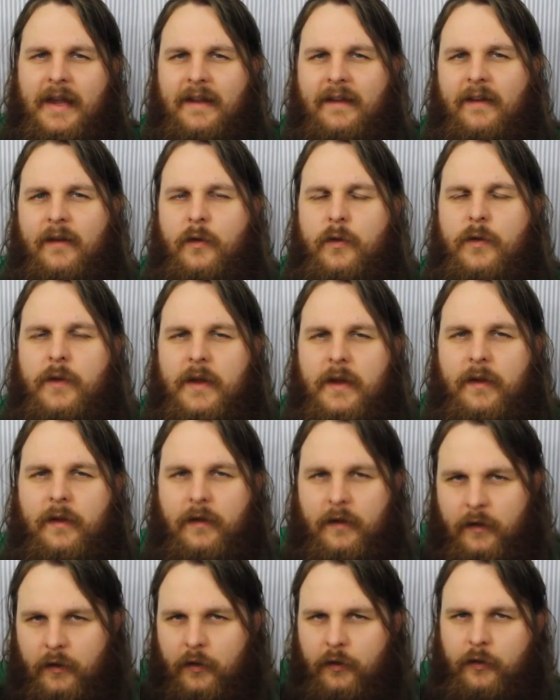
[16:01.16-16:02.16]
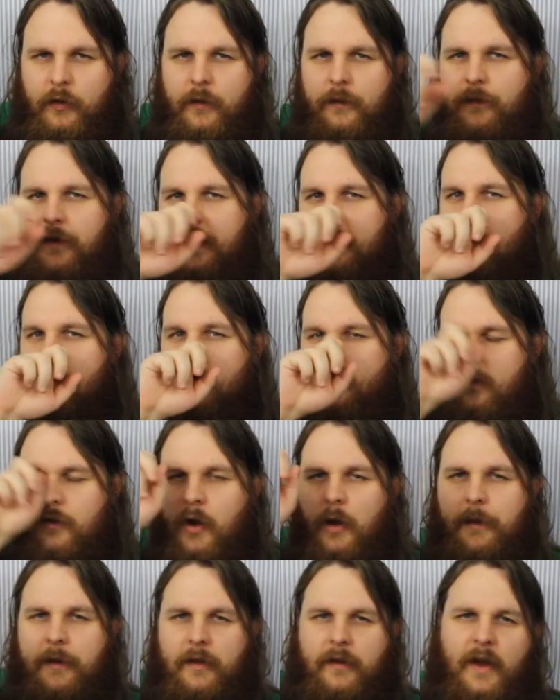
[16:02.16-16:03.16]
into this YouTube video's
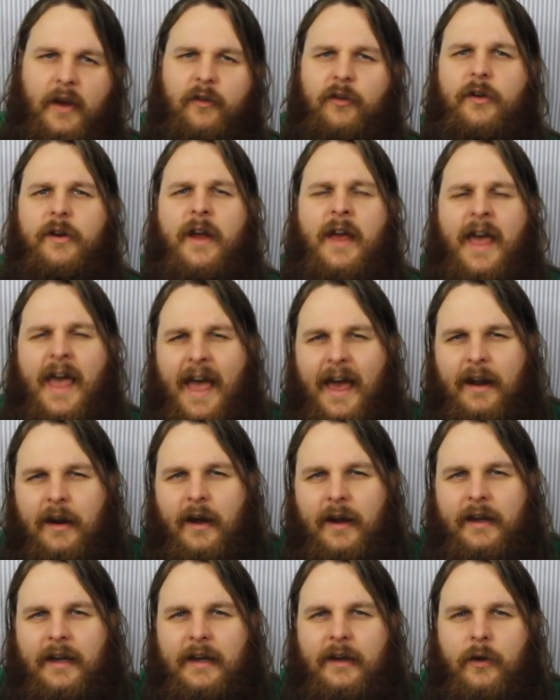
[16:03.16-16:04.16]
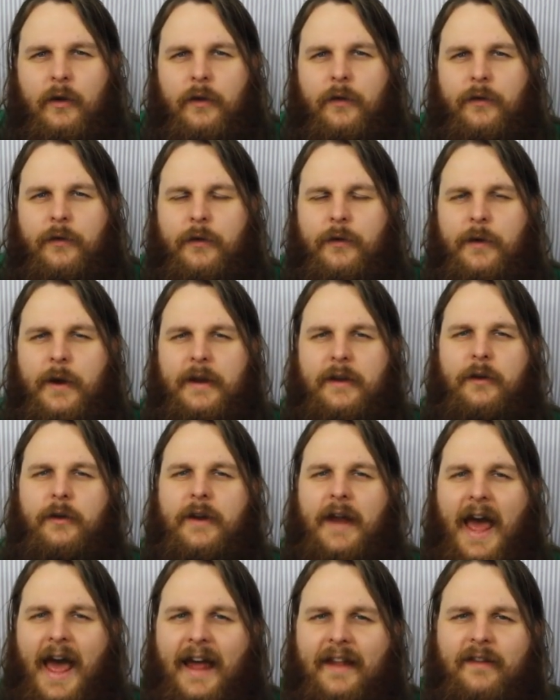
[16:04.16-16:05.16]
comment section, and I can go through and you
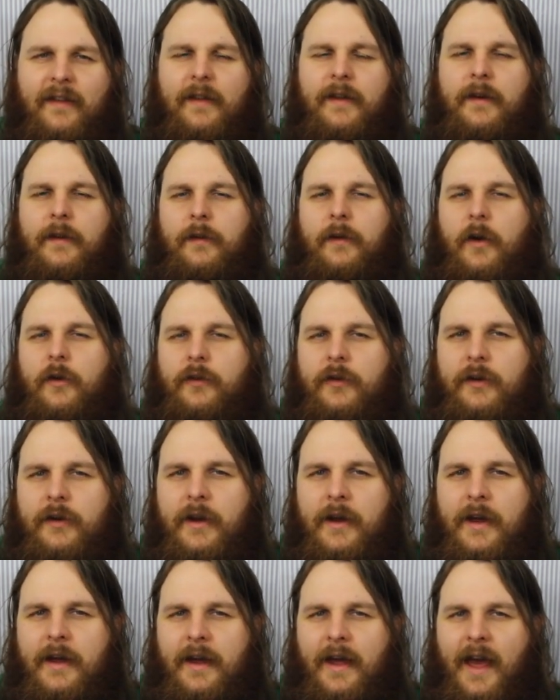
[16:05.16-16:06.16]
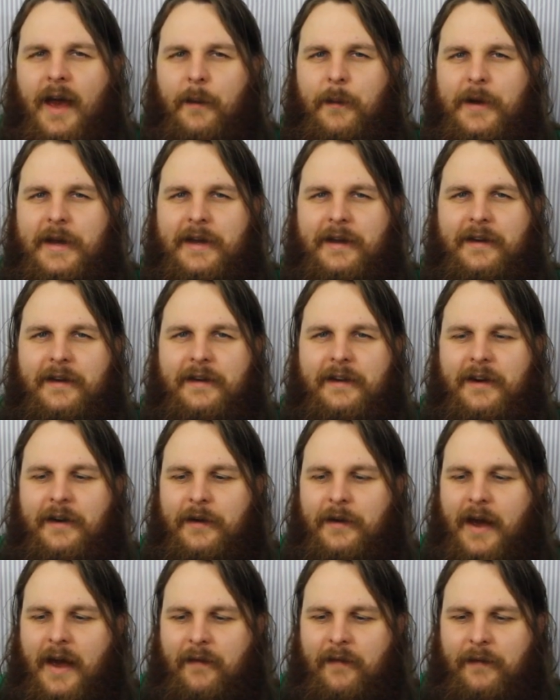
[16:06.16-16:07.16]
can add to the discussion, and we can, you
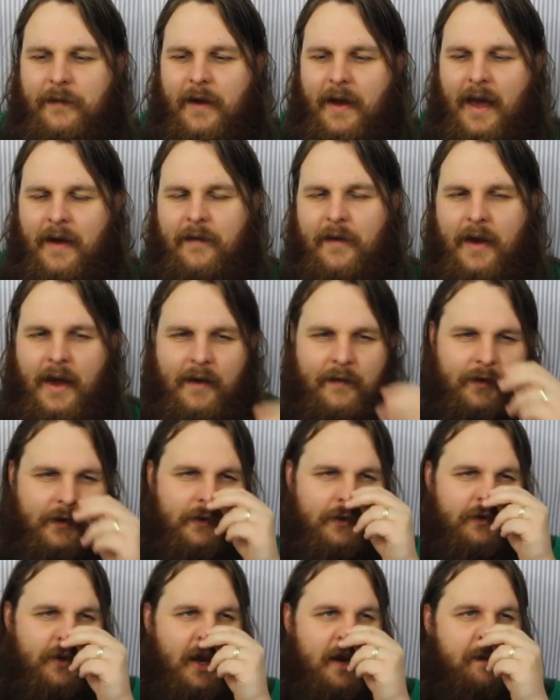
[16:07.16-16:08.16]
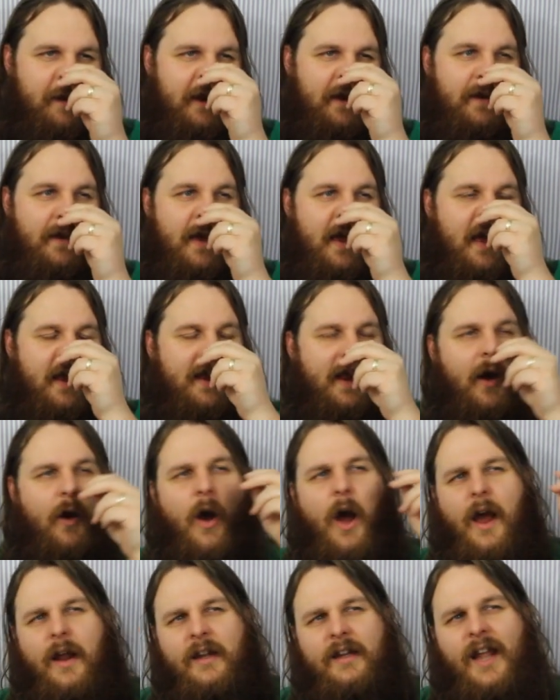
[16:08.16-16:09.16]
know, have have a, have a good chat about it.
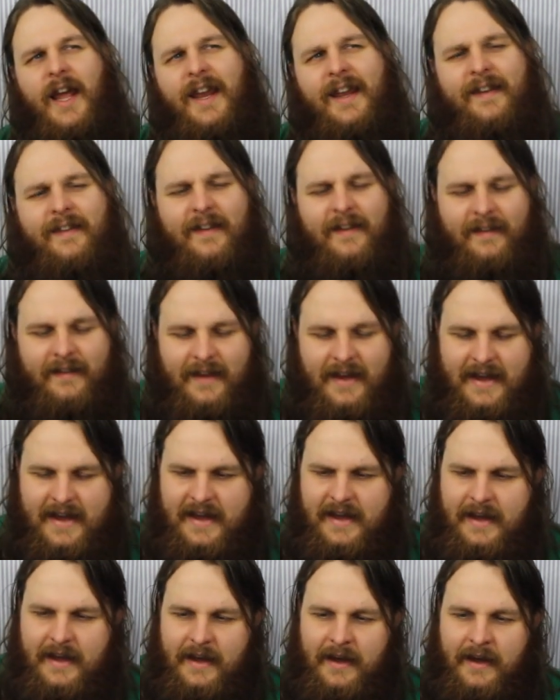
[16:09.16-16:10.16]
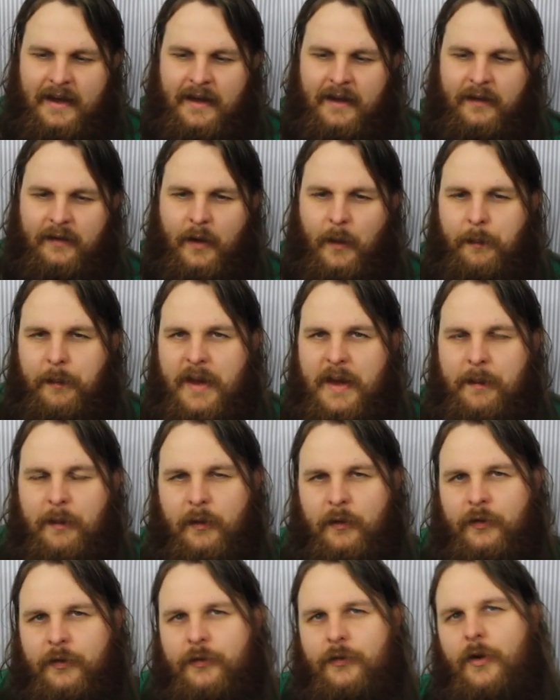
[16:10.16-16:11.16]
Now, I'd like to see some
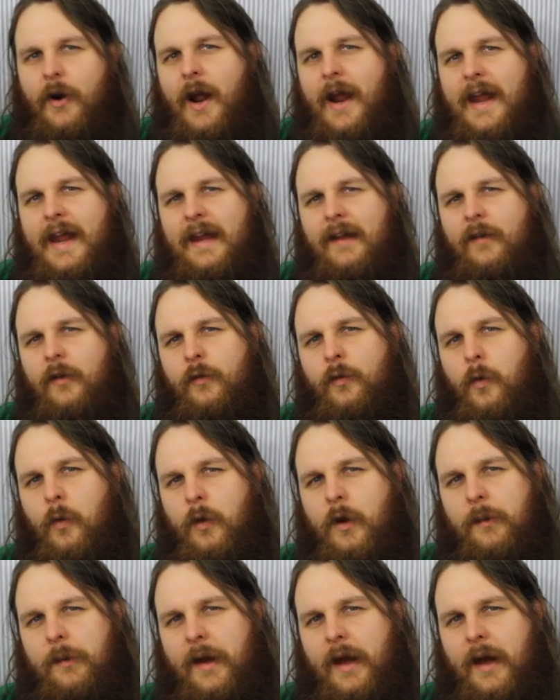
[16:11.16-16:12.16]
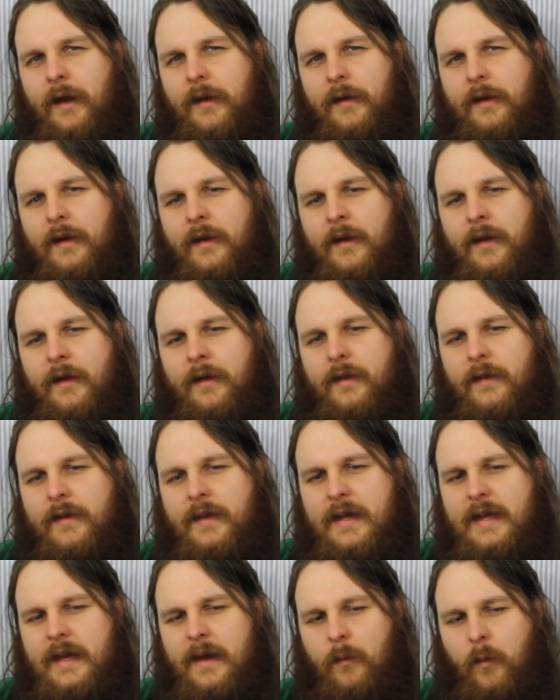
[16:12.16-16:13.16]
people trying to talk about
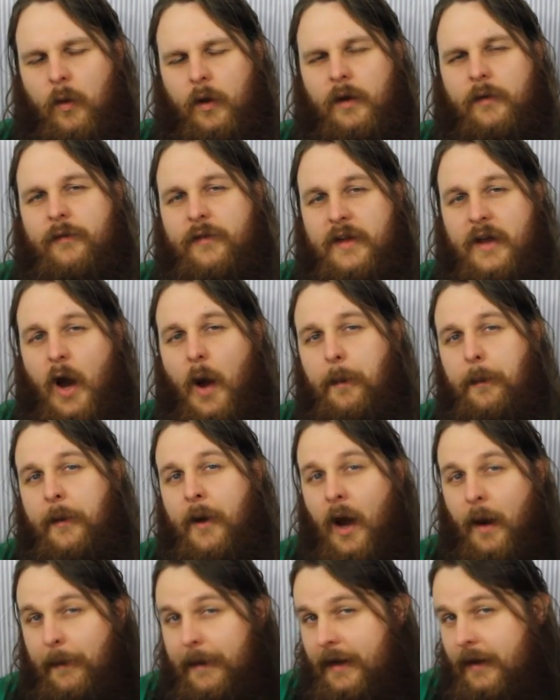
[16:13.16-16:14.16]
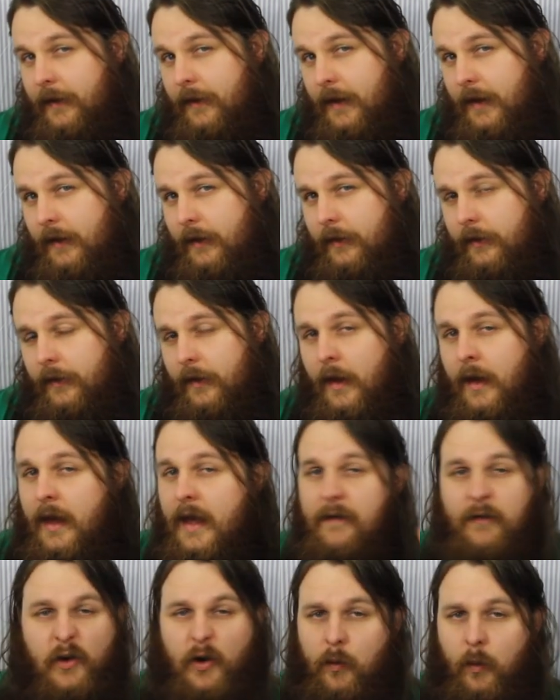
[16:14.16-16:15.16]
the one of the upcoming things.
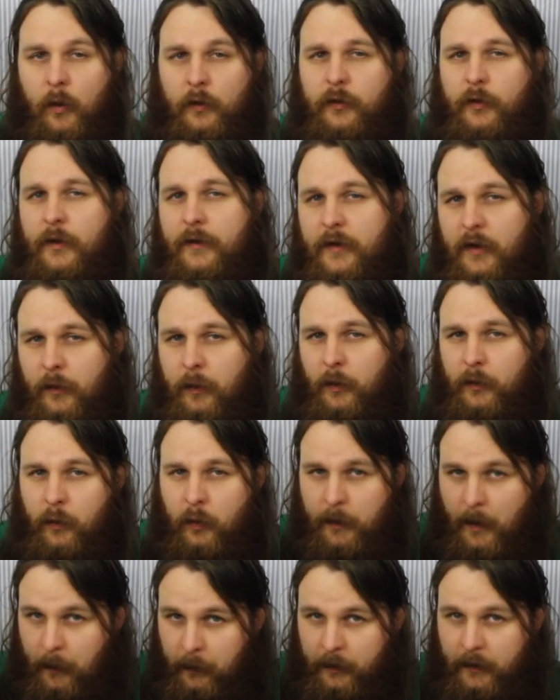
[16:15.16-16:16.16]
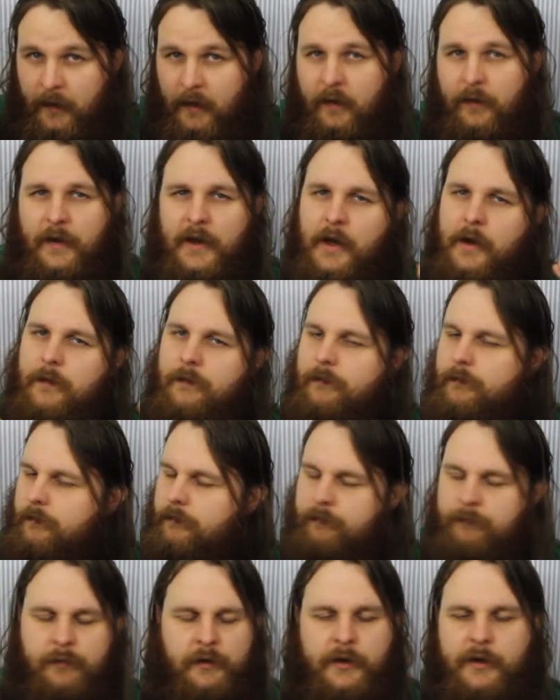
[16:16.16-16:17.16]
If you don't want to, if you just want to talk about what's in this video,
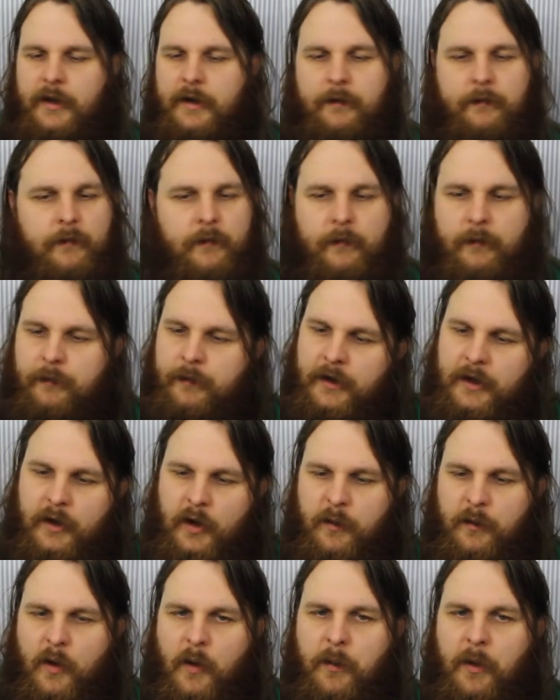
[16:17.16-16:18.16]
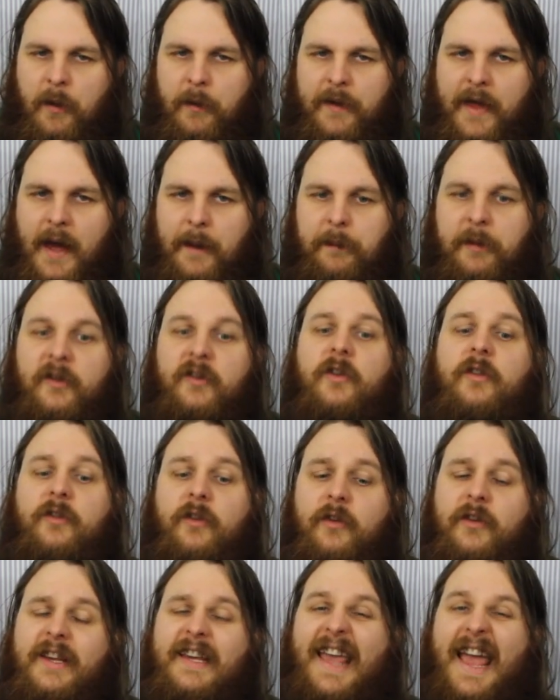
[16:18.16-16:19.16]
brilliant, brilliant, no, no problem with that. But just
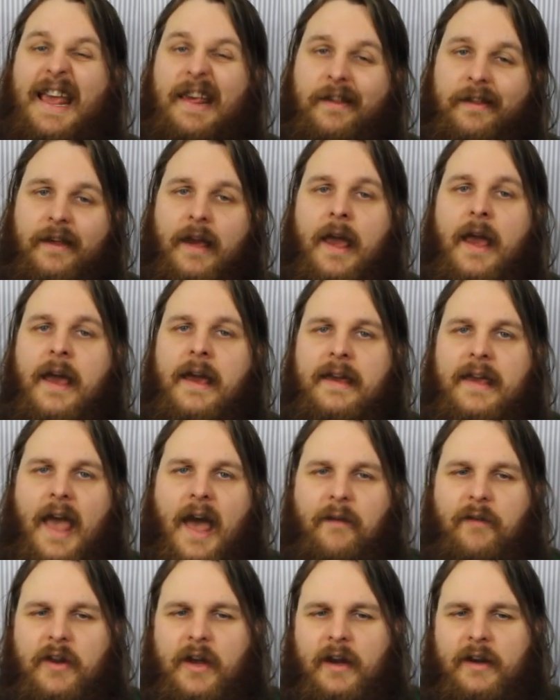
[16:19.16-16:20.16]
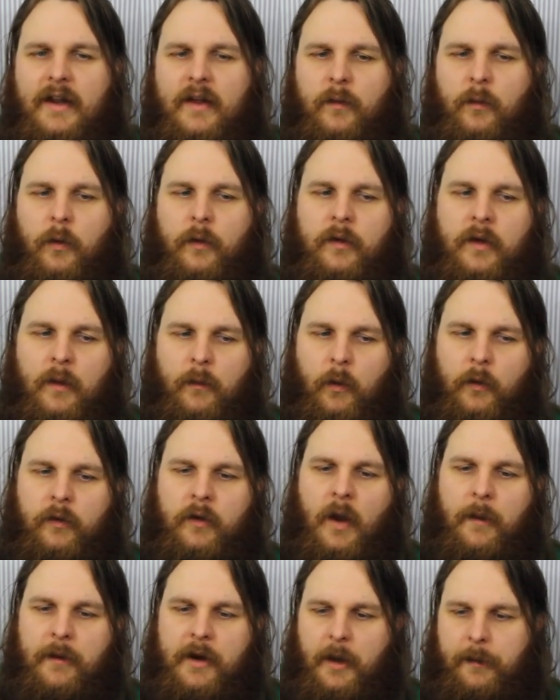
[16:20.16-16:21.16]
just in case you have any ideas what's what's
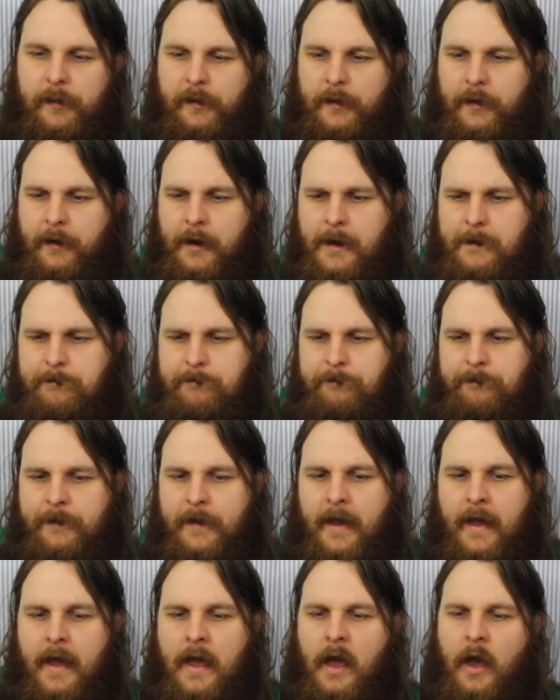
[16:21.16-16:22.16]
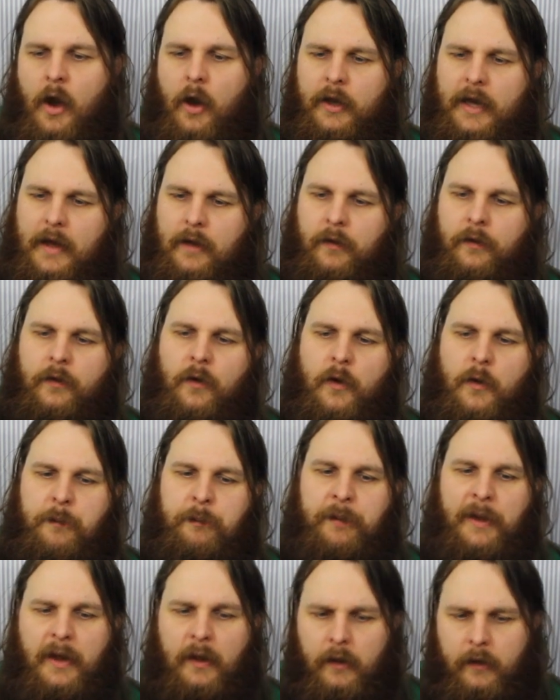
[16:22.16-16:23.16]
coming up. All right. Okay, so
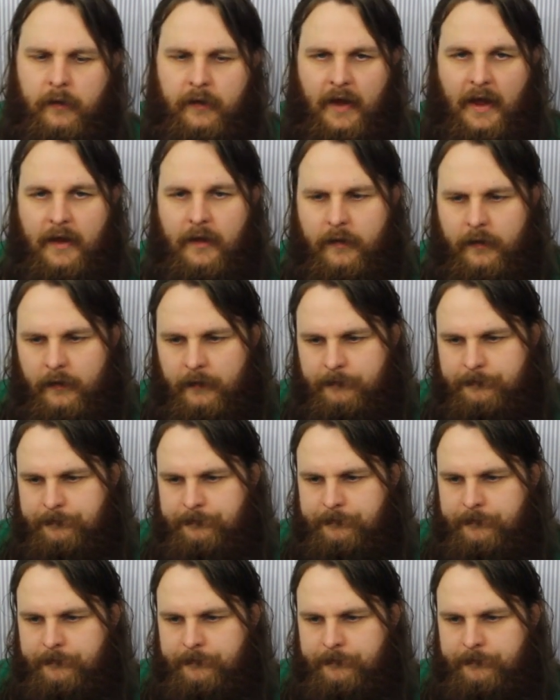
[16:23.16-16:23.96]
Bill says.